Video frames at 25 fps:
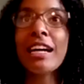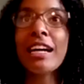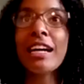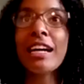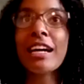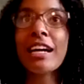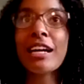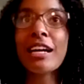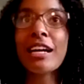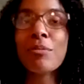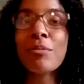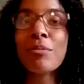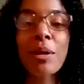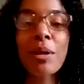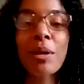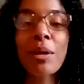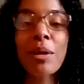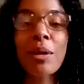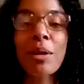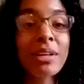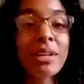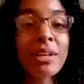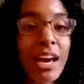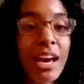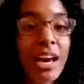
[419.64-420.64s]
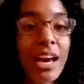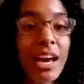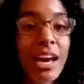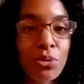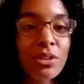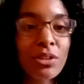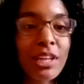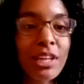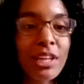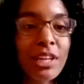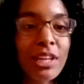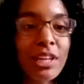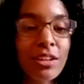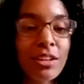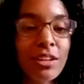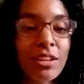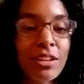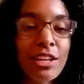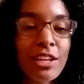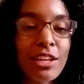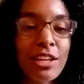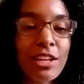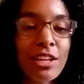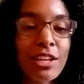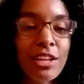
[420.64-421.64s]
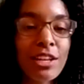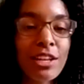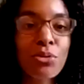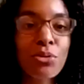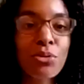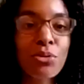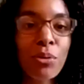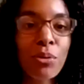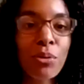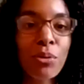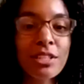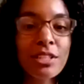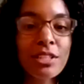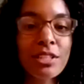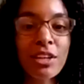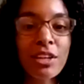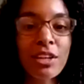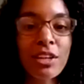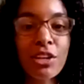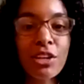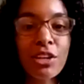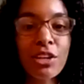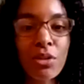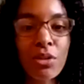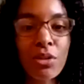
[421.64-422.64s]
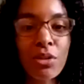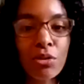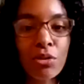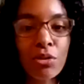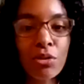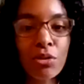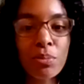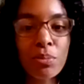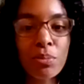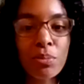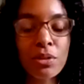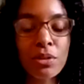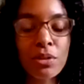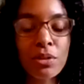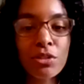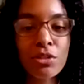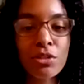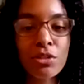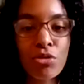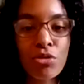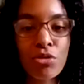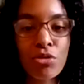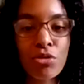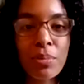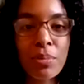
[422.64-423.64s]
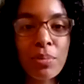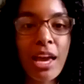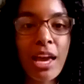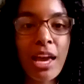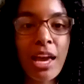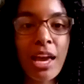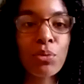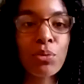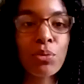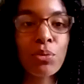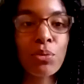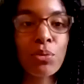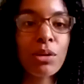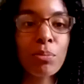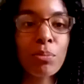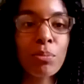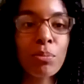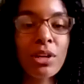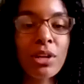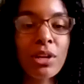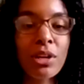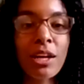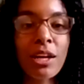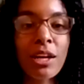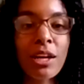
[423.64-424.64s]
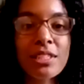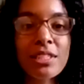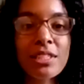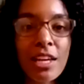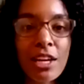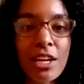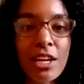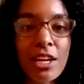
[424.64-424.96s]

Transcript: uh, maybe in high school, yeah, high school, I went on a youth group trip and we were putting up the